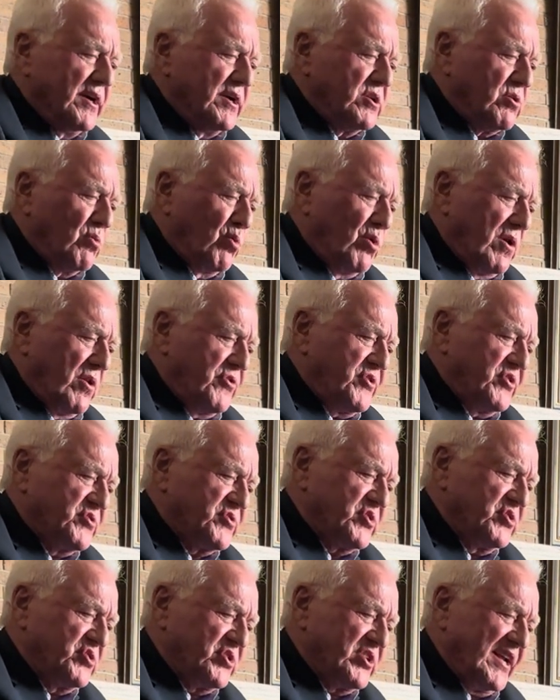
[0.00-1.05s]
The world
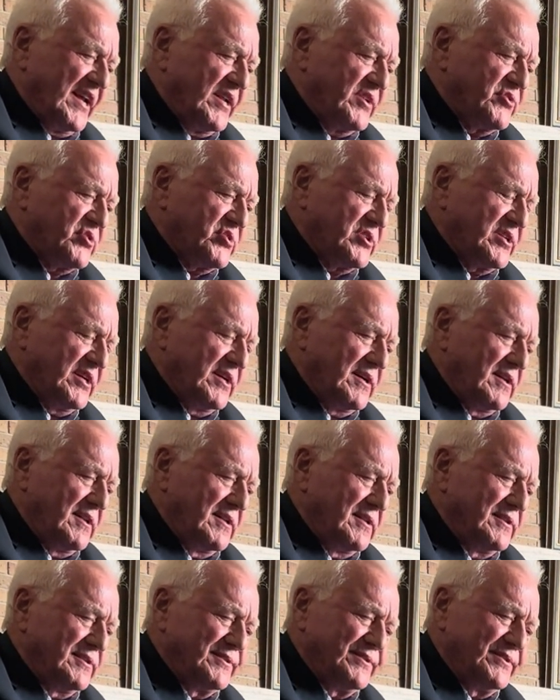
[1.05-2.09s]
doesn't stand
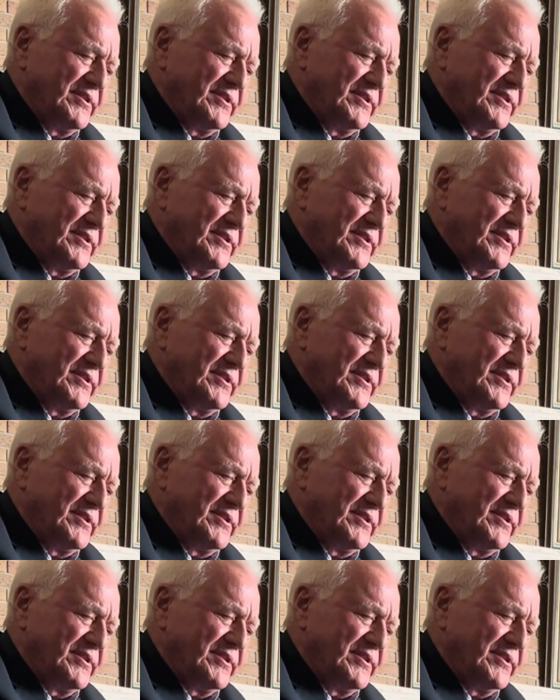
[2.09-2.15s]
still.